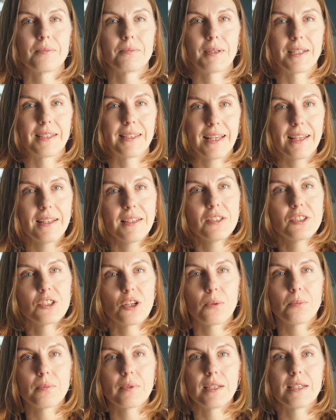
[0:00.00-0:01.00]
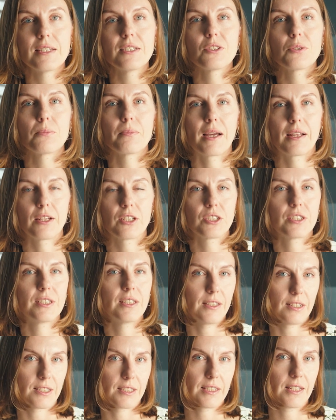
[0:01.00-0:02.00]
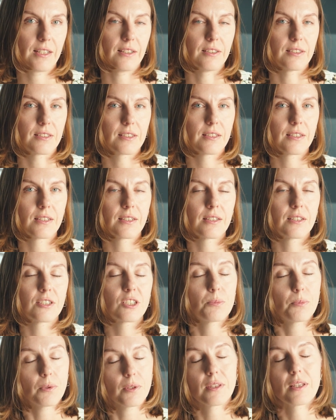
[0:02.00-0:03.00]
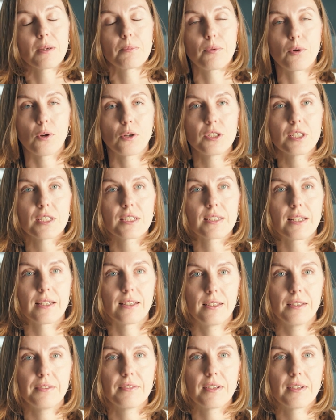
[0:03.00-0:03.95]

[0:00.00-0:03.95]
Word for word: My daily job is to manage dealer sales, support their projects and